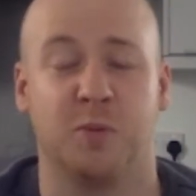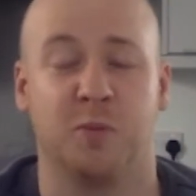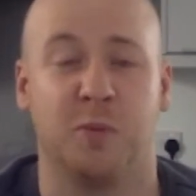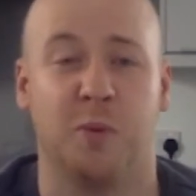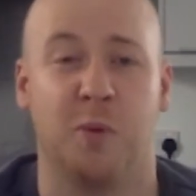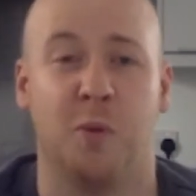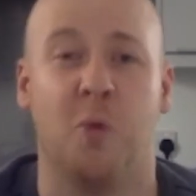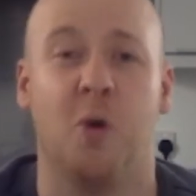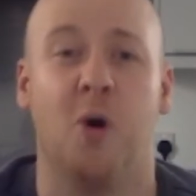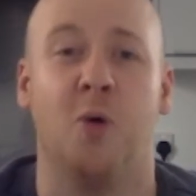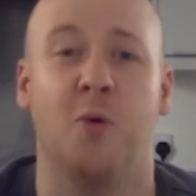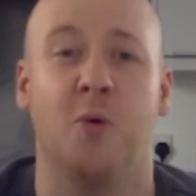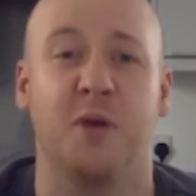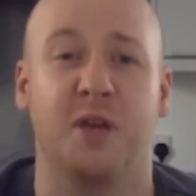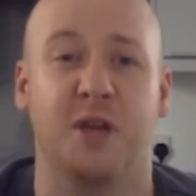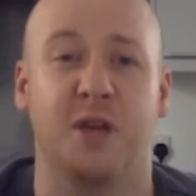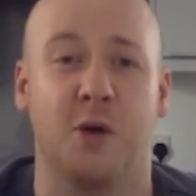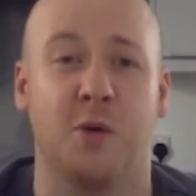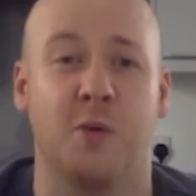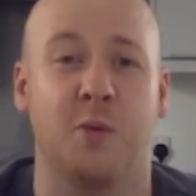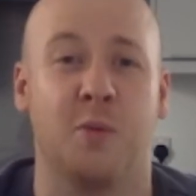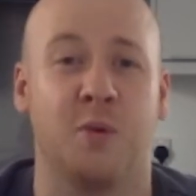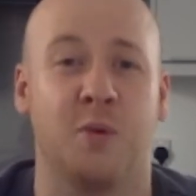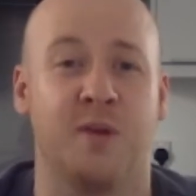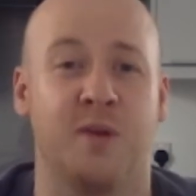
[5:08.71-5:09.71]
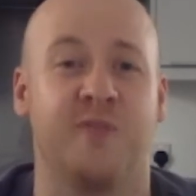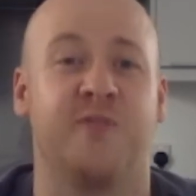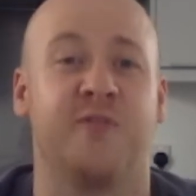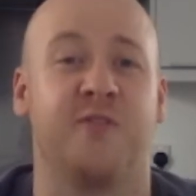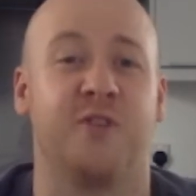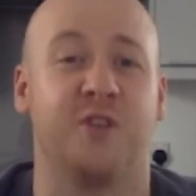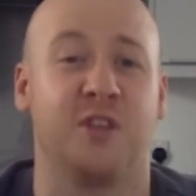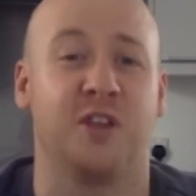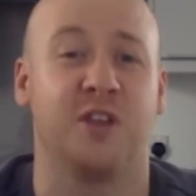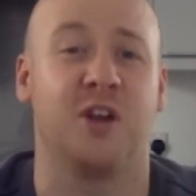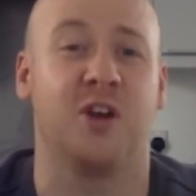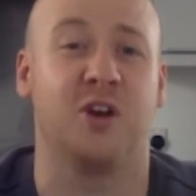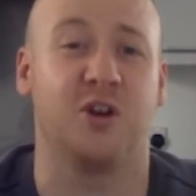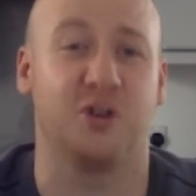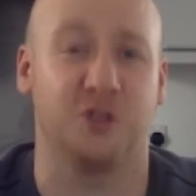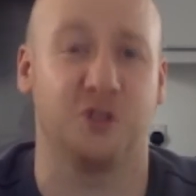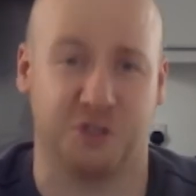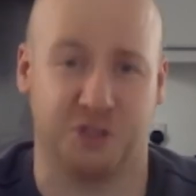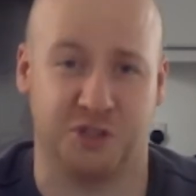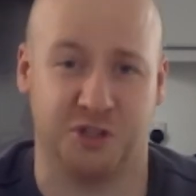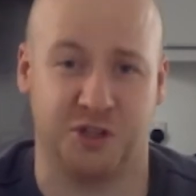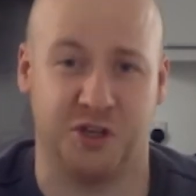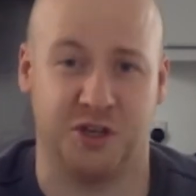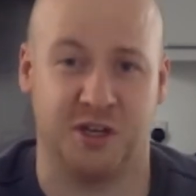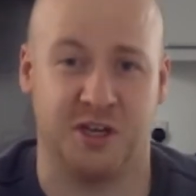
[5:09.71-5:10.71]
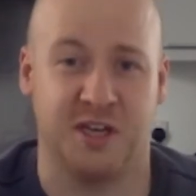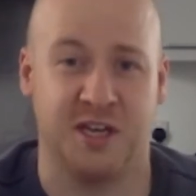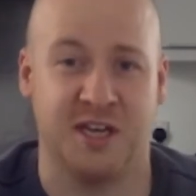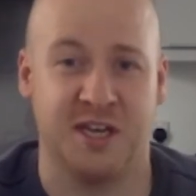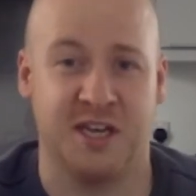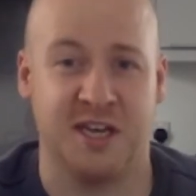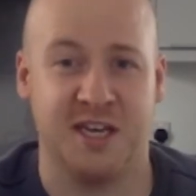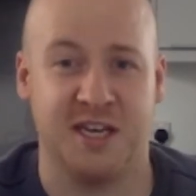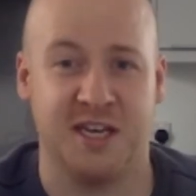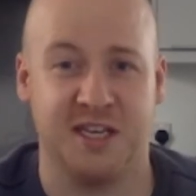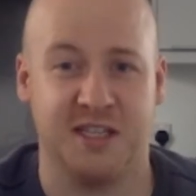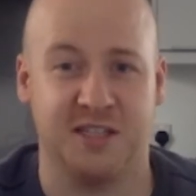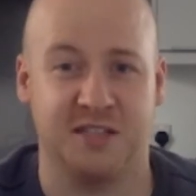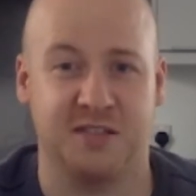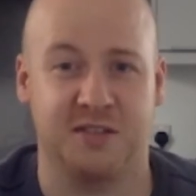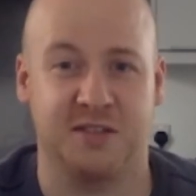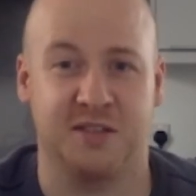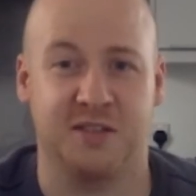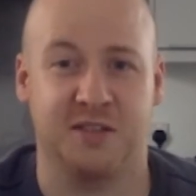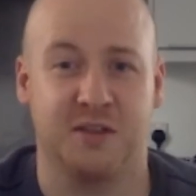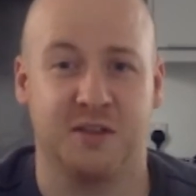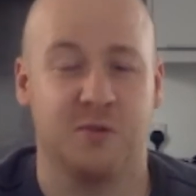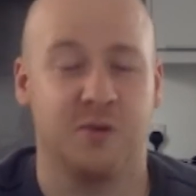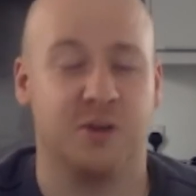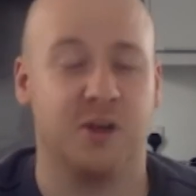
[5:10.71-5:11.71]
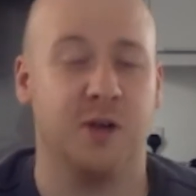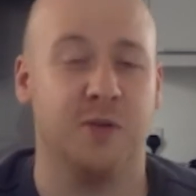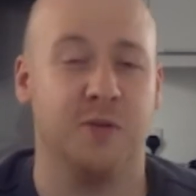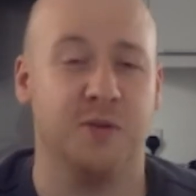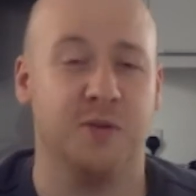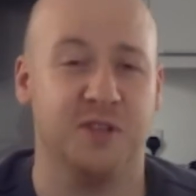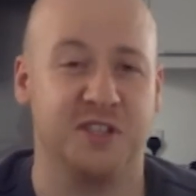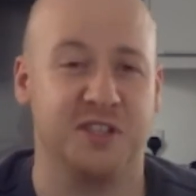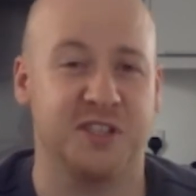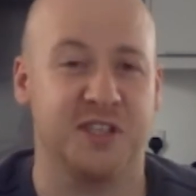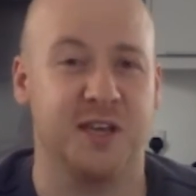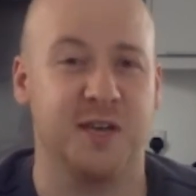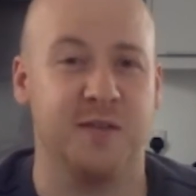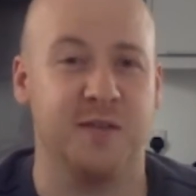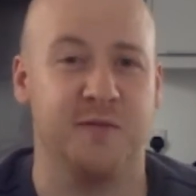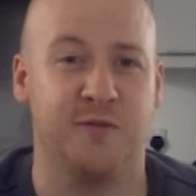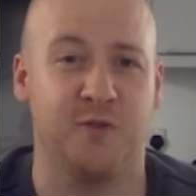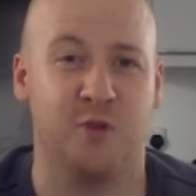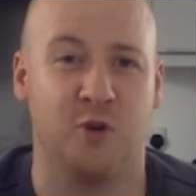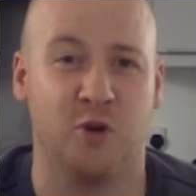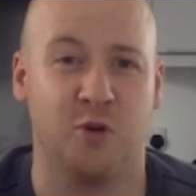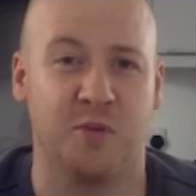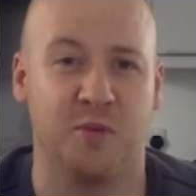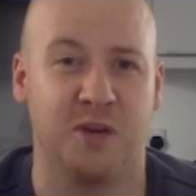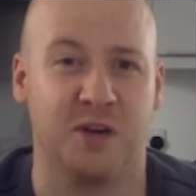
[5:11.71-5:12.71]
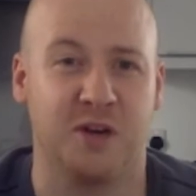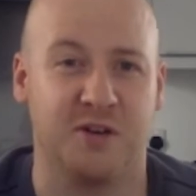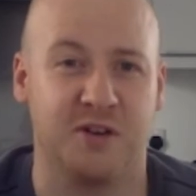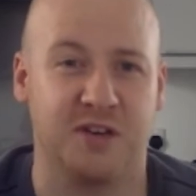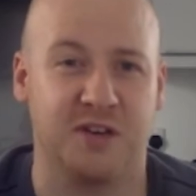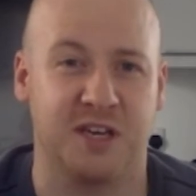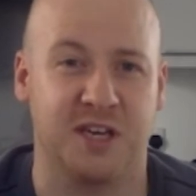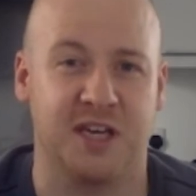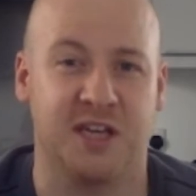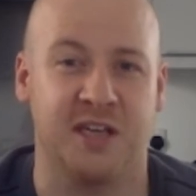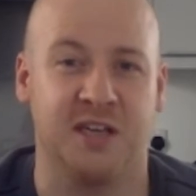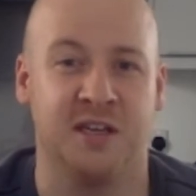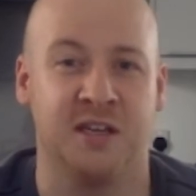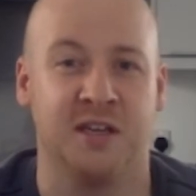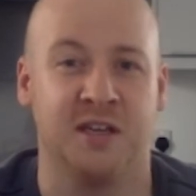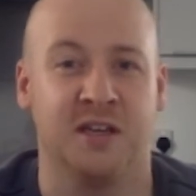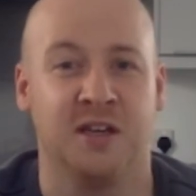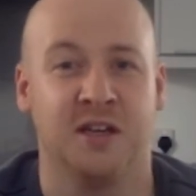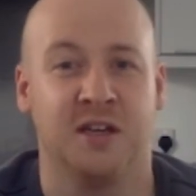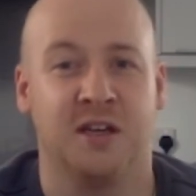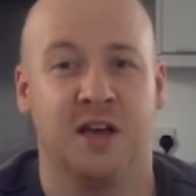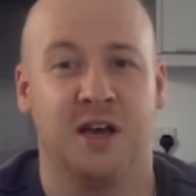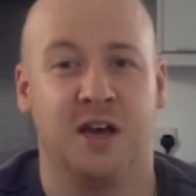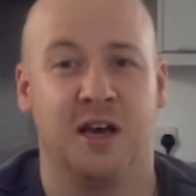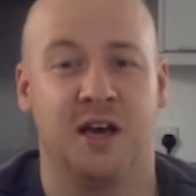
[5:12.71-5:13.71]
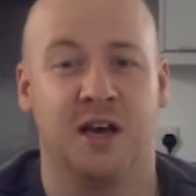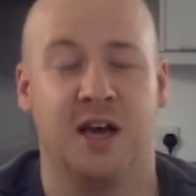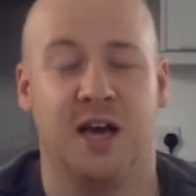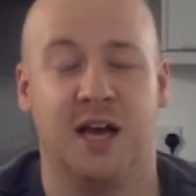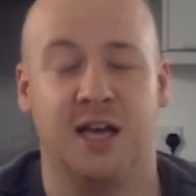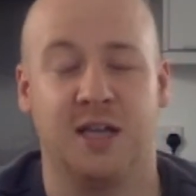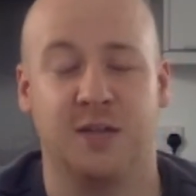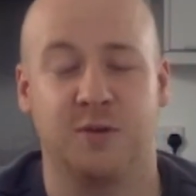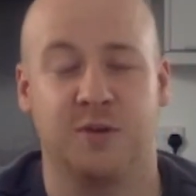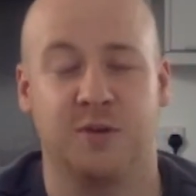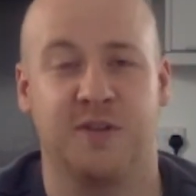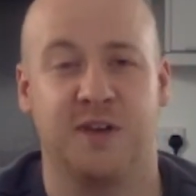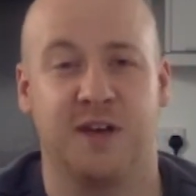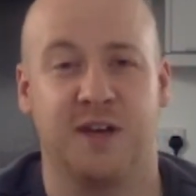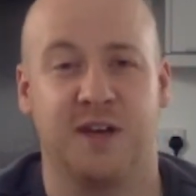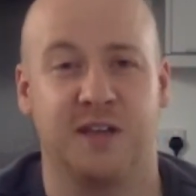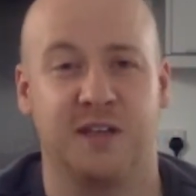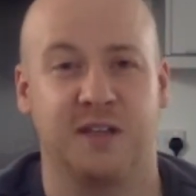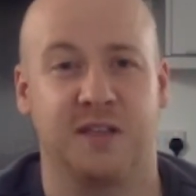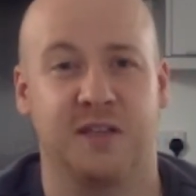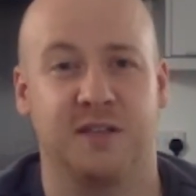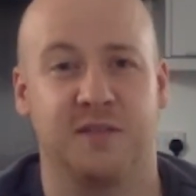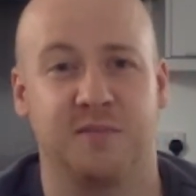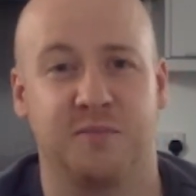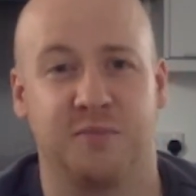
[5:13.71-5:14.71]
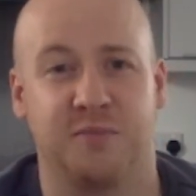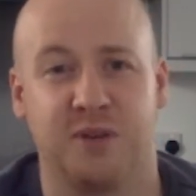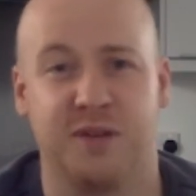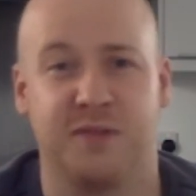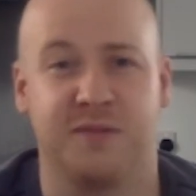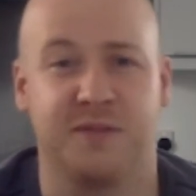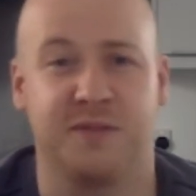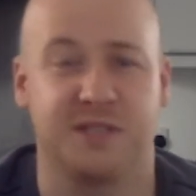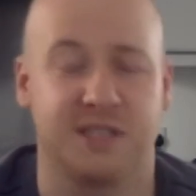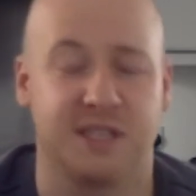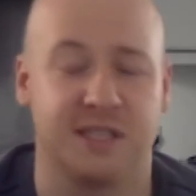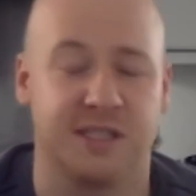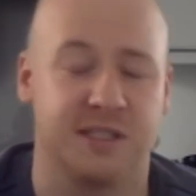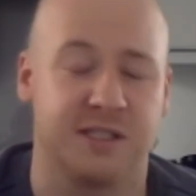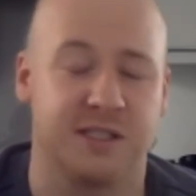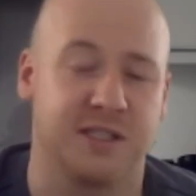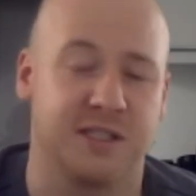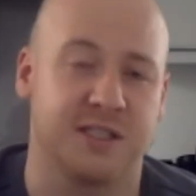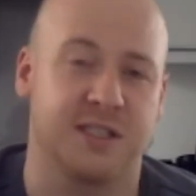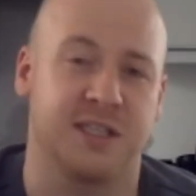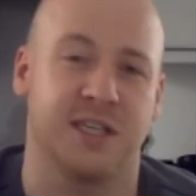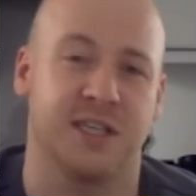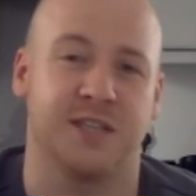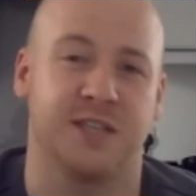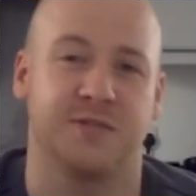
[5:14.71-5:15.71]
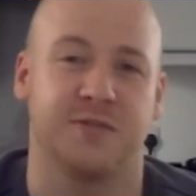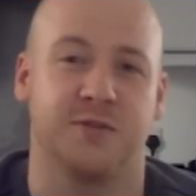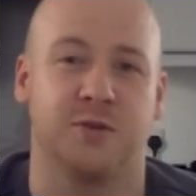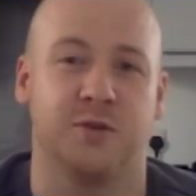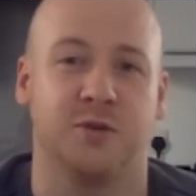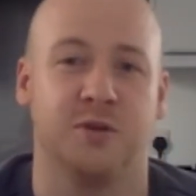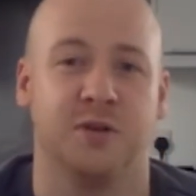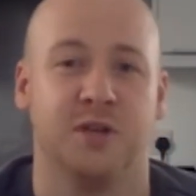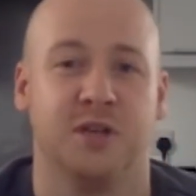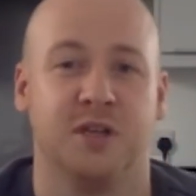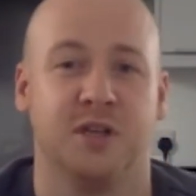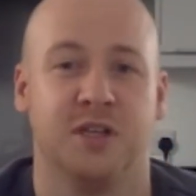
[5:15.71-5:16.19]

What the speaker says: But what we're going with for the long shot is we're going with the same formula again as we've had previously successful.